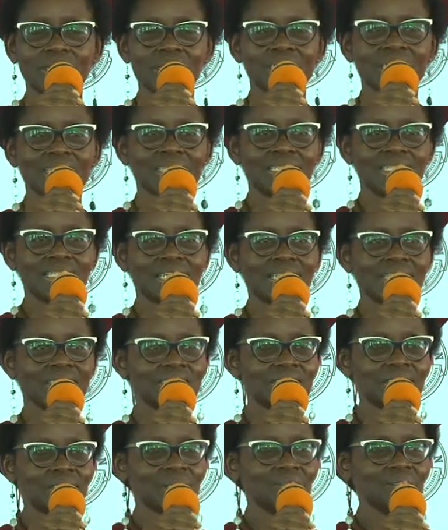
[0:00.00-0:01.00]
get a
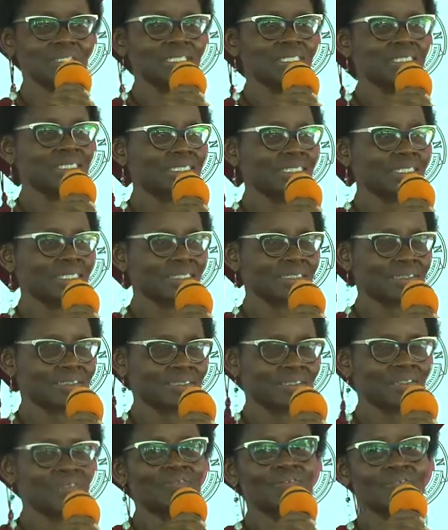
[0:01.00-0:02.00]
chance to eat
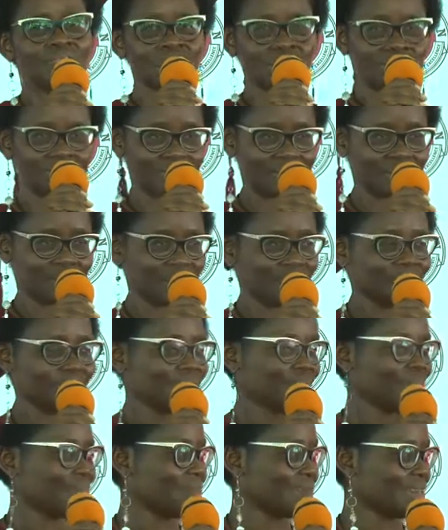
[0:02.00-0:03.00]
the fish,
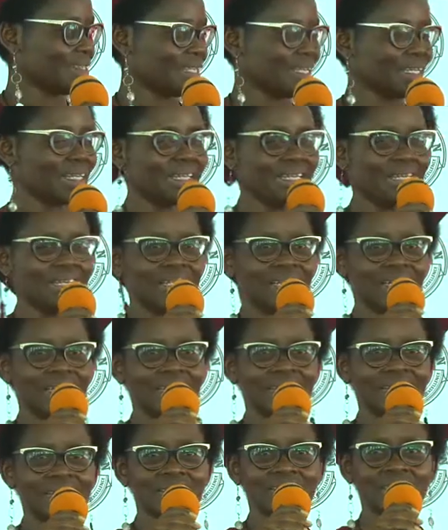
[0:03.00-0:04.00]

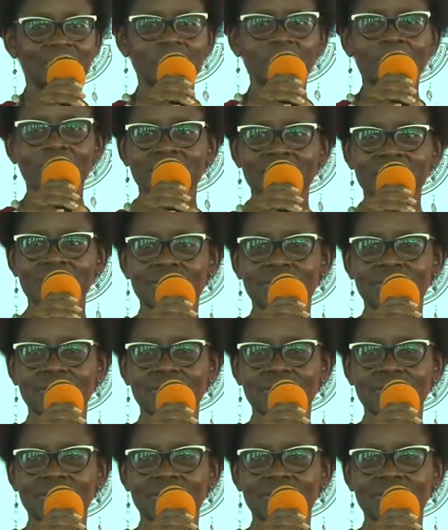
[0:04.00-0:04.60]
the best